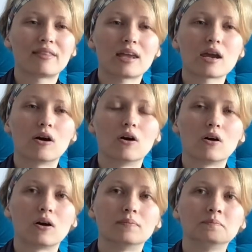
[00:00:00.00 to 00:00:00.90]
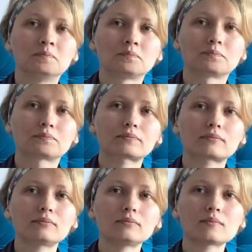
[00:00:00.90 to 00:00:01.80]
they are
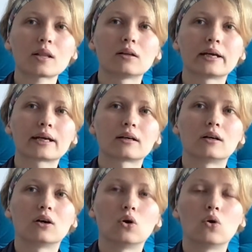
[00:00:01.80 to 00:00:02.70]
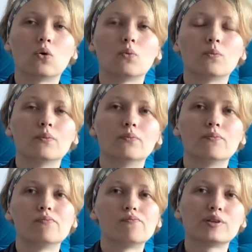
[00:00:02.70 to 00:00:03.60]
like oh
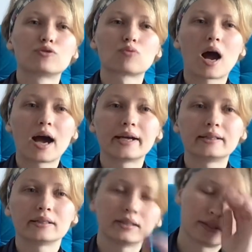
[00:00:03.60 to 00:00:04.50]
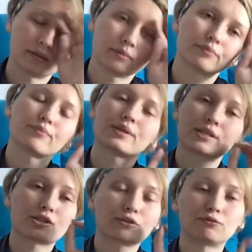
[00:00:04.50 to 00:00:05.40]
dried
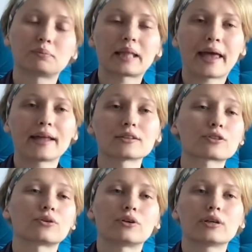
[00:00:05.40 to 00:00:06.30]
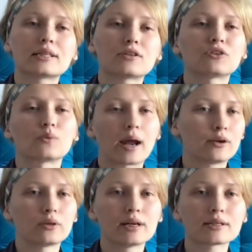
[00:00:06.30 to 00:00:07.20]
pieces of plant or it's not
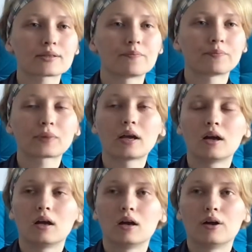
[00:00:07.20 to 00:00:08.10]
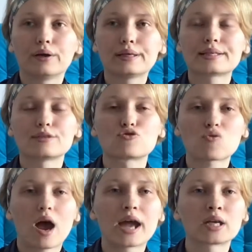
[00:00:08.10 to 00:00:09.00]
granulas it's
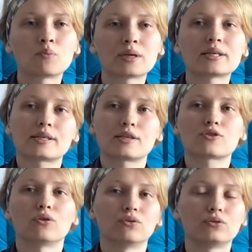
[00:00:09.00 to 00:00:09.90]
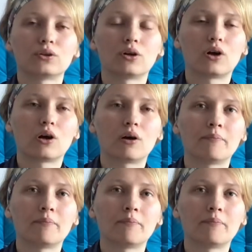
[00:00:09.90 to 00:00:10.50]
dried pieces of uh,